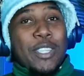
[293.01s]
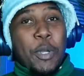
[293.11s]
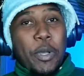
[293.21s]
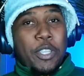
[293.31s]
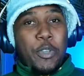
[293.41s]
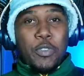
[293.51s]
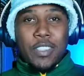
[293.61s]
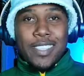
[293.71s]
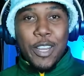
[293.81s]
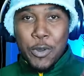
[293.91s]
There's no
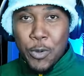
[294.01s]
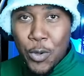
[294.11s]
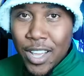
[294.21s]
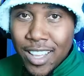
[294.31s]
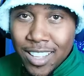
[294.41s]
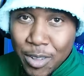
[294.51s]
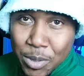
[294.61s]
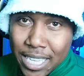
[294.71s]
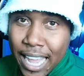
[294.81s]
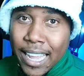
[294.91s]
excuses. He knew he
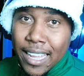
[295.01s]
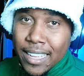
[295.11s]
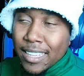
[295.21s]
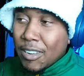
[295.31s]
was 8.